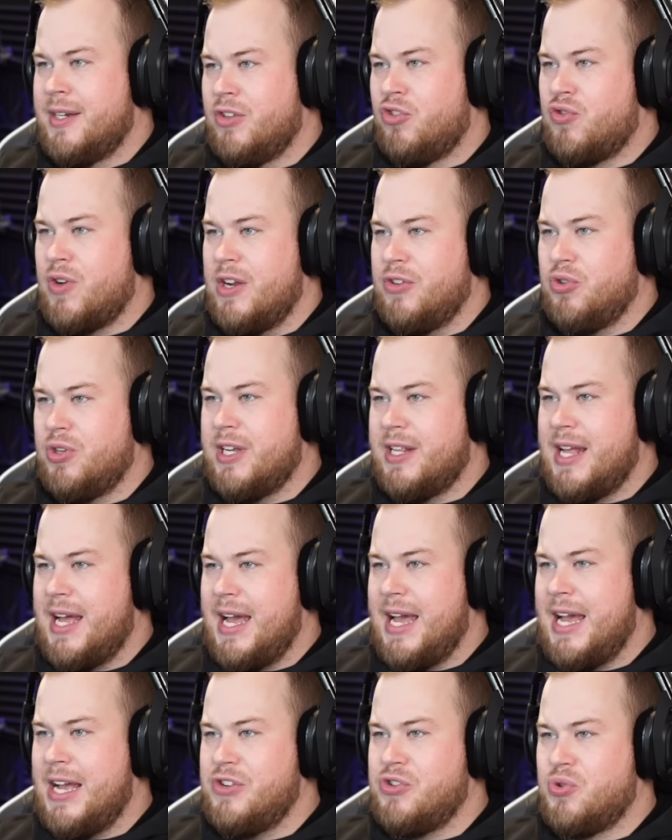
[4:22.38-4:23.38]
Trying to get
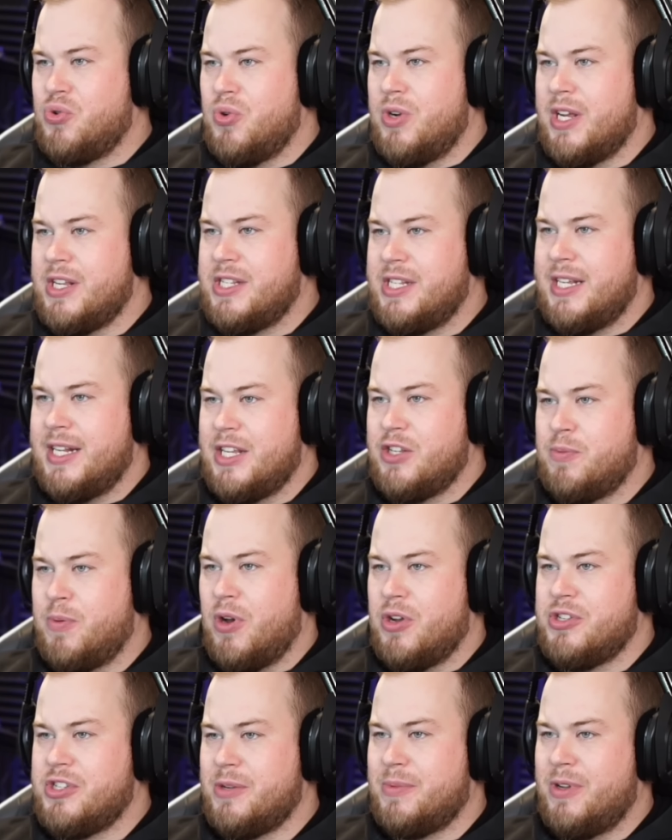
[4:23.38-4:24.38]
as good exit as
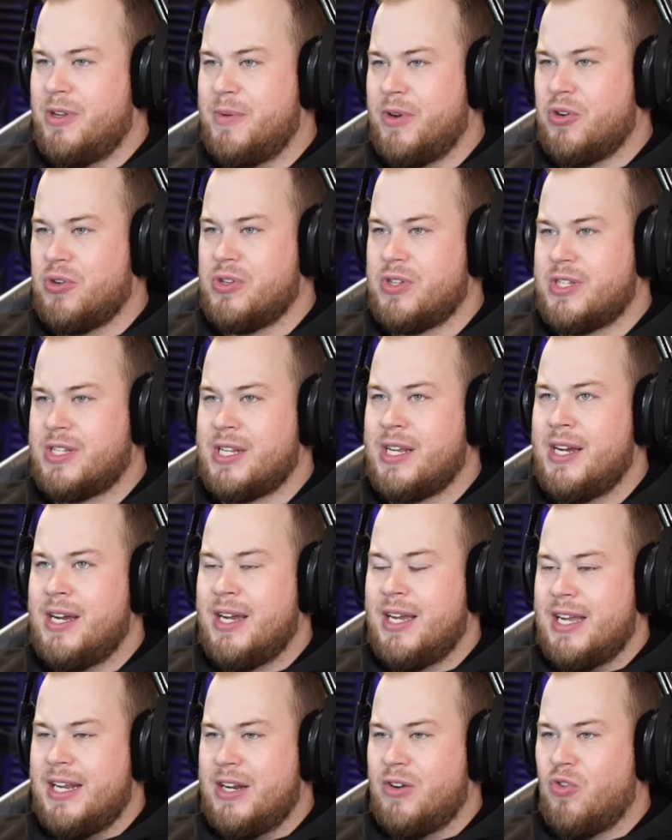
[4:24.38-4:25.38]
possible because
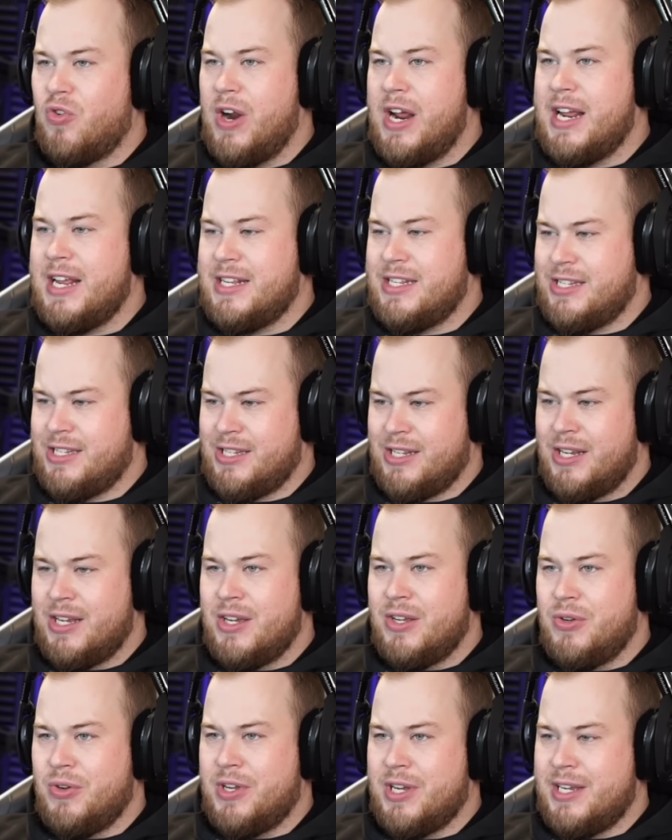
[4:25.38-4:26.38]
in a race
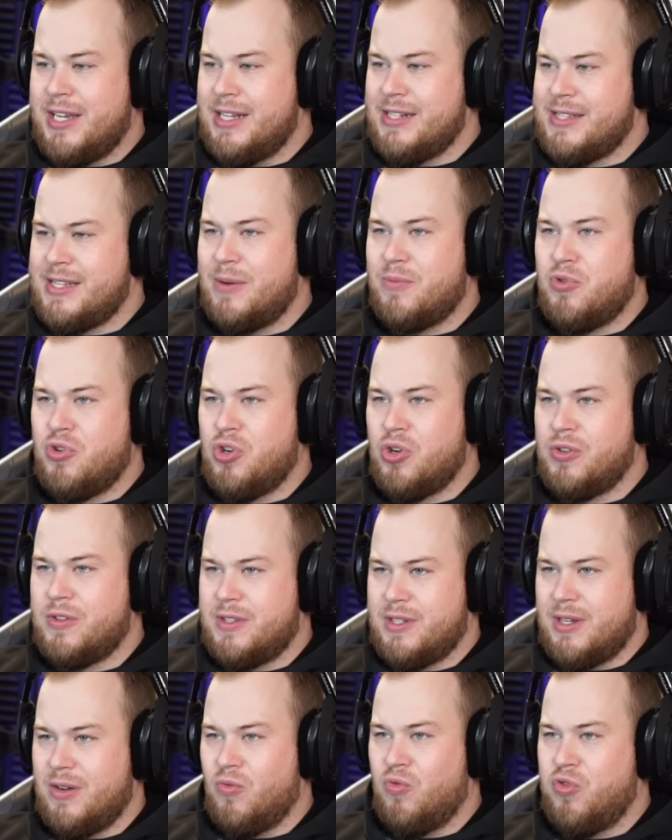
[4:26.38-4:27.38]
you can get some good
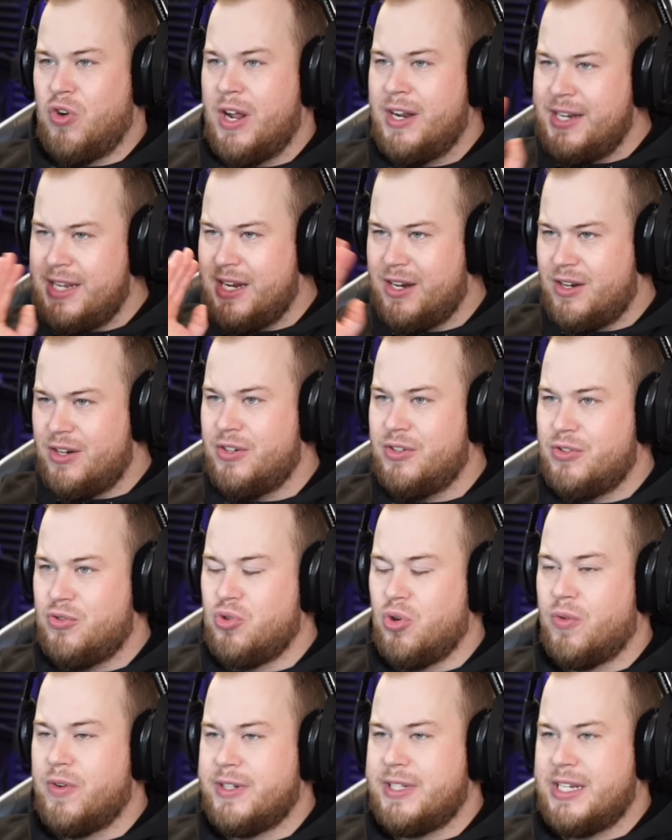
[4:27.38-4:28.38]
run here
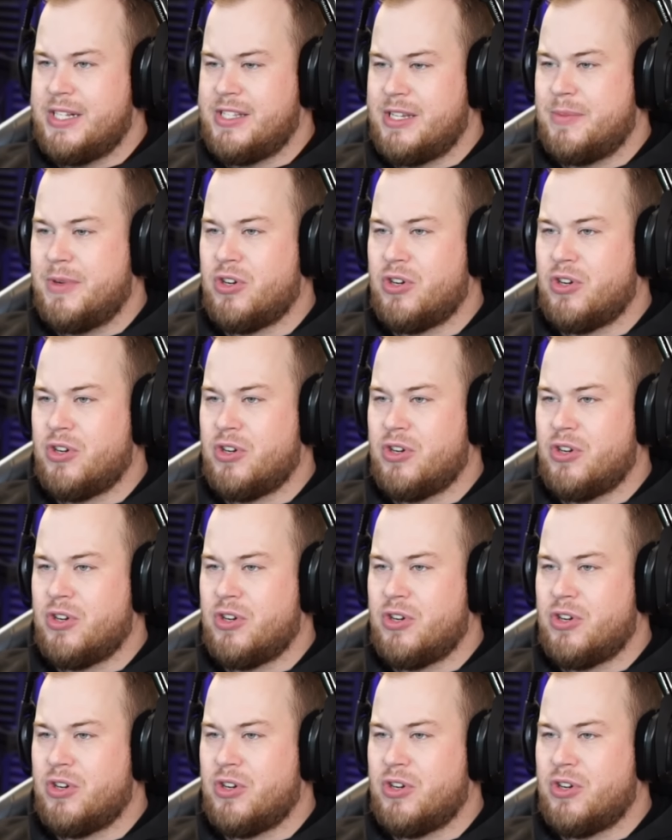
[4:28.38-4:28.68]
to overtake some